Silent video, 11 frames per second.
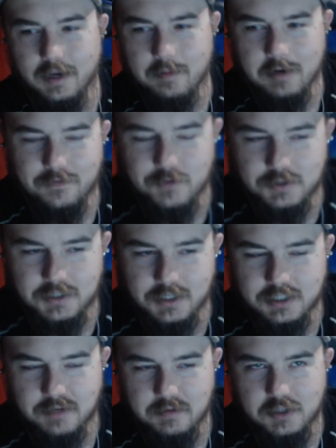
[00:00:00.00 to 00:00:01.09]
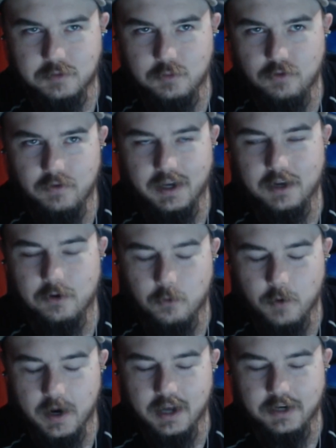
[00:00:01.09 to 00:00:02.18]
I mean, if you see something's moving at a
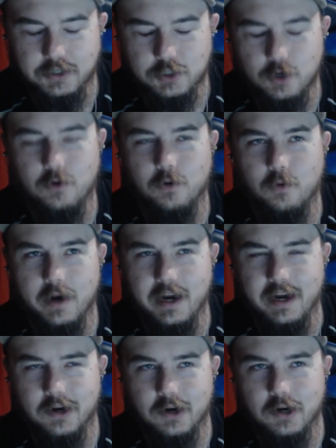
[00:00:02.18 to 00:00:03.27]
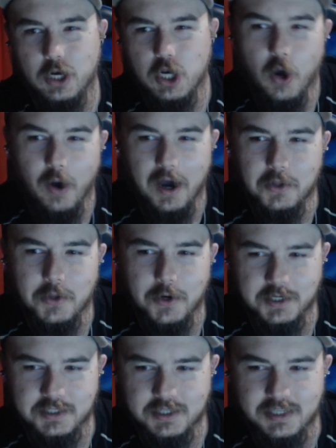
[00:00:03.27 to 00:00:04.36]
rate, at a certain rate, you're gonna know how long
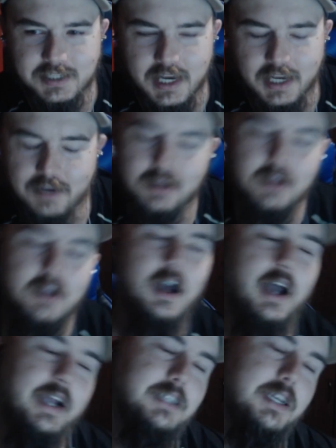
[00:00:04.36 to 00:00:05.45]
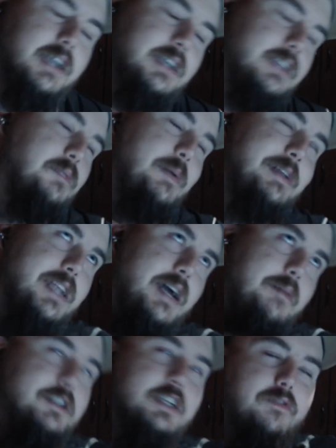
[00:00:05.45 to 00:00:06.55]
it's gonna take it. I guess it, it depends on how
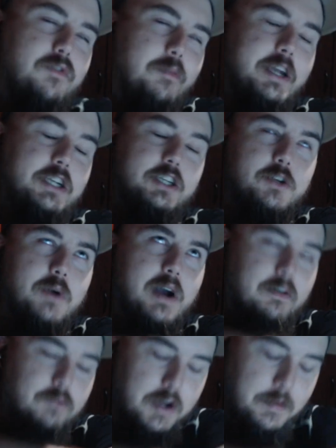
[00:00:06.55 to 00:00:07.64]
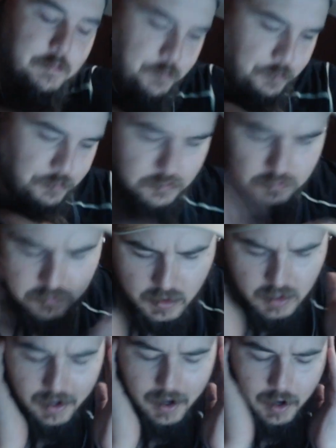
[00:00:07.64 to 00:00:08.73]
much information you have, right?
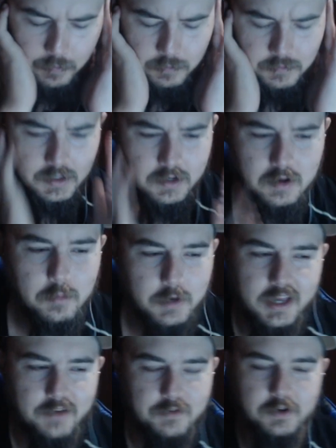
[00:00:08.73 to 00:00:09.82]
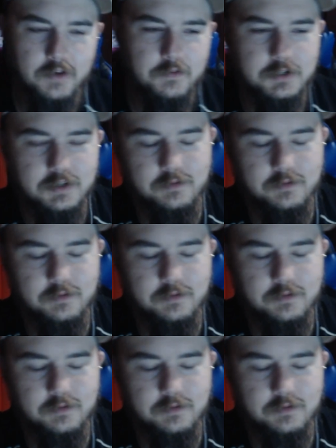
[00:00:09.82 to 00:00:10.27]
Um, but yeah, if you if you